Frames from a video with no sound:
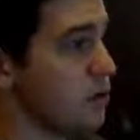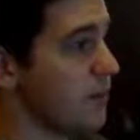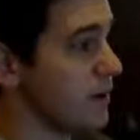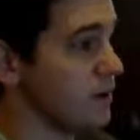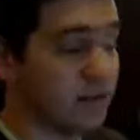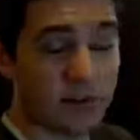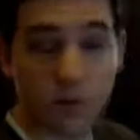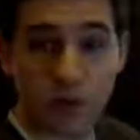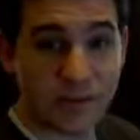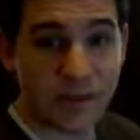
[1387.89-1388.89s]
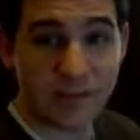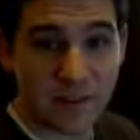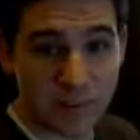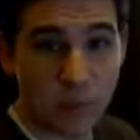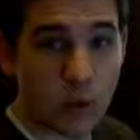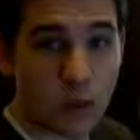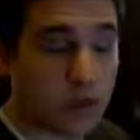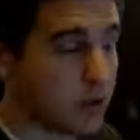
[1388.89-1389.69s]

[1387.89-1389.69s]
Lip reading: apparently doesn't want to let the camera work.